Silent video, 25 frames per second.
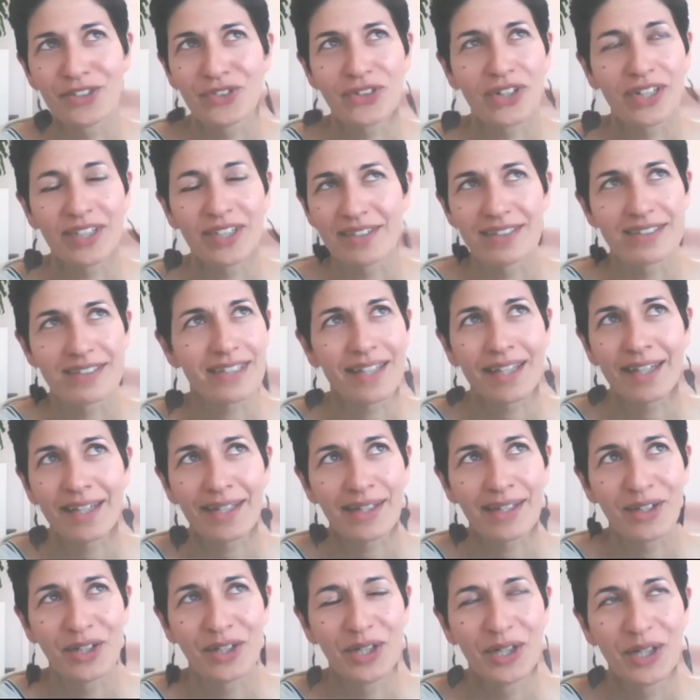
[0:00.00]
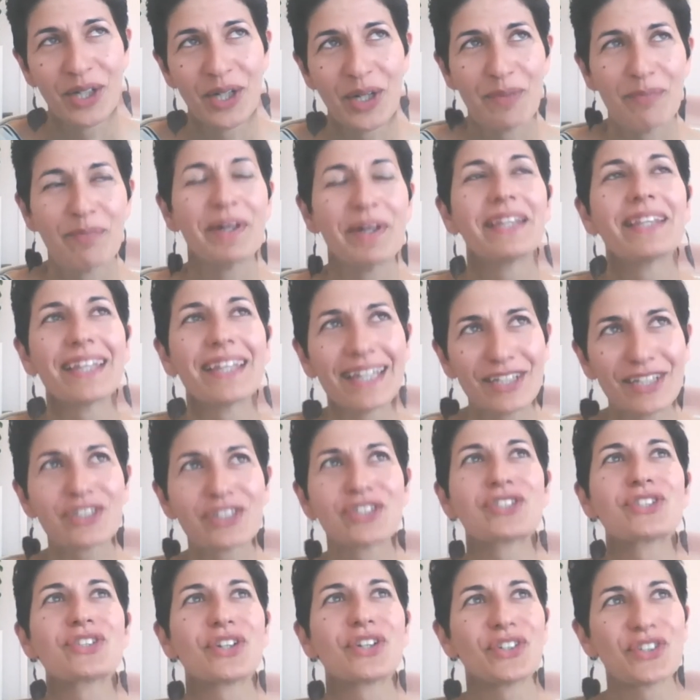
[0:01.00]
trying to say. And then I
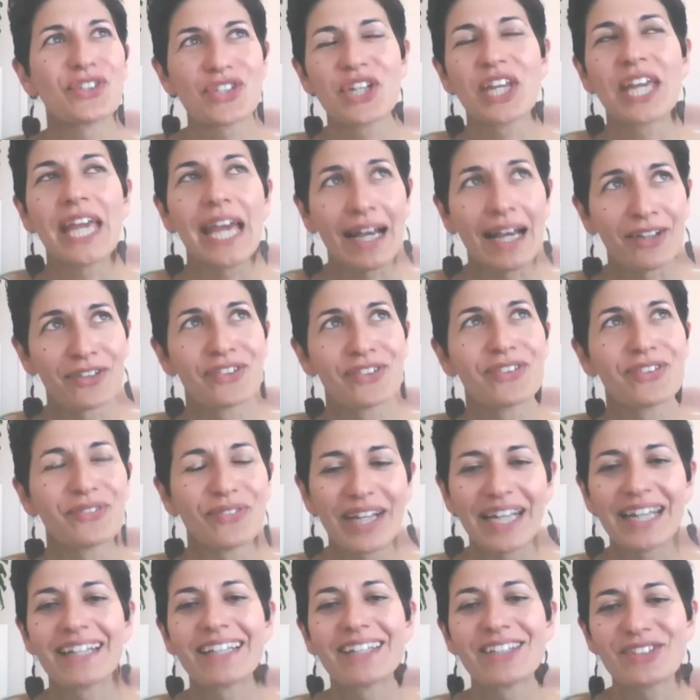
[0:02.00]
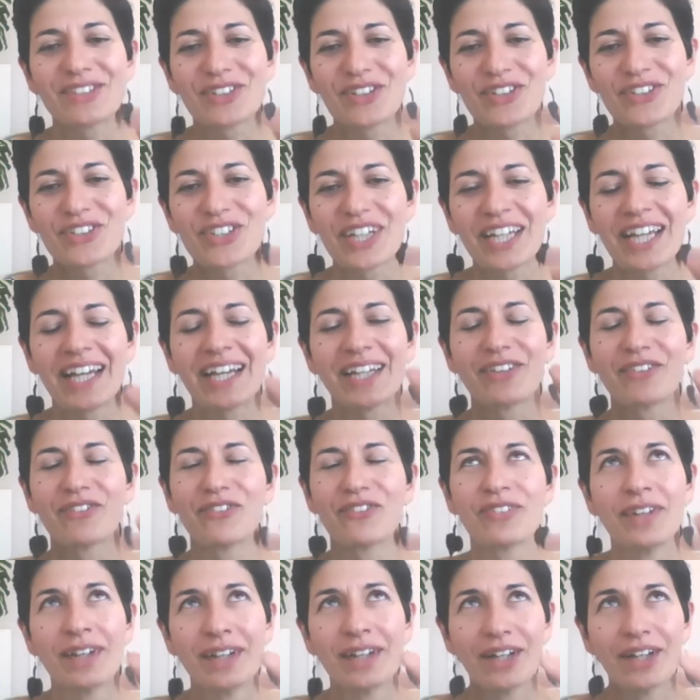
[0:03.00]
just start to guess, right? I start to kind
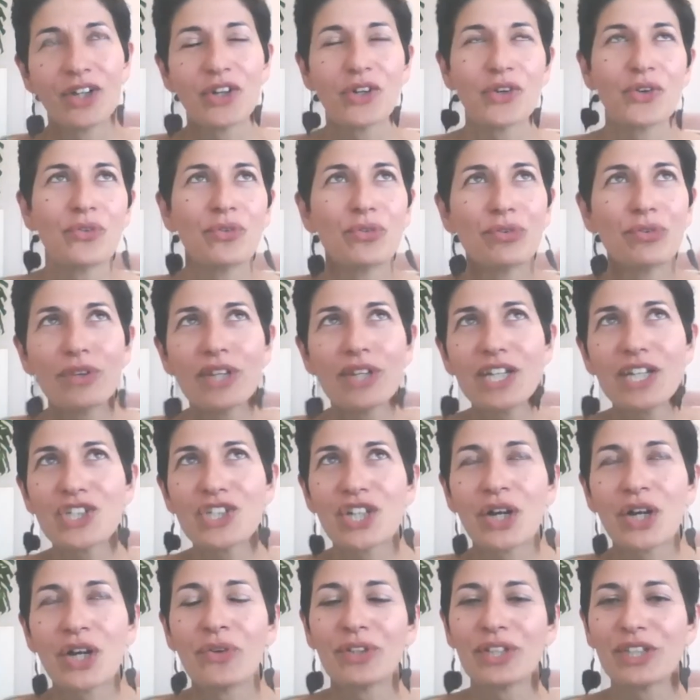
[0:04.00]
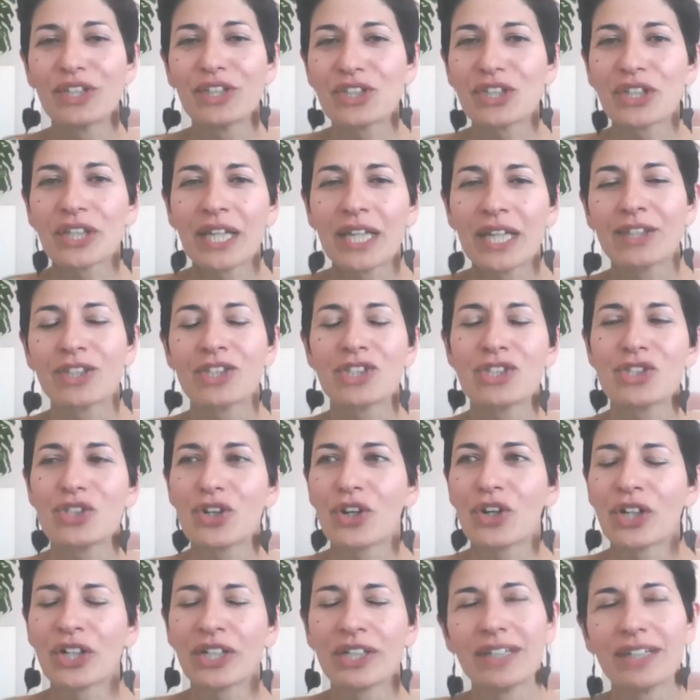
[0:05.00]
of reach out into like the
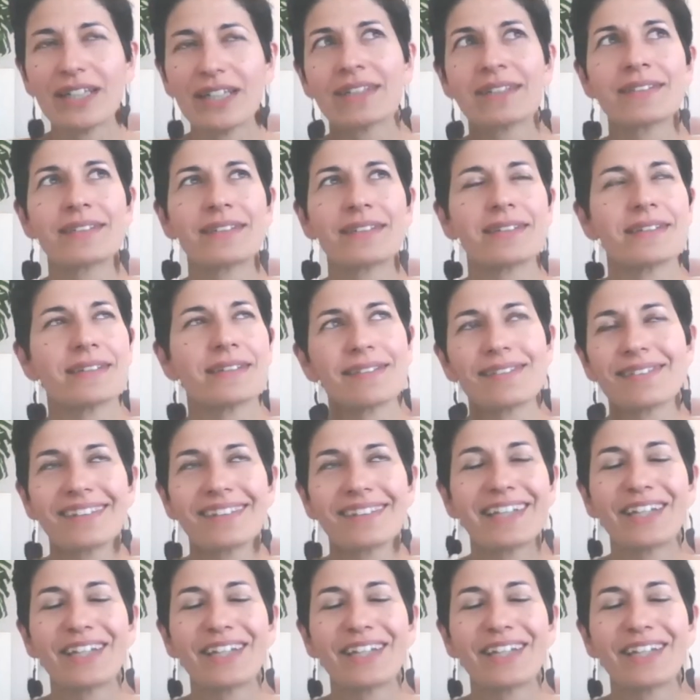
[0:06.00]
darkness, and,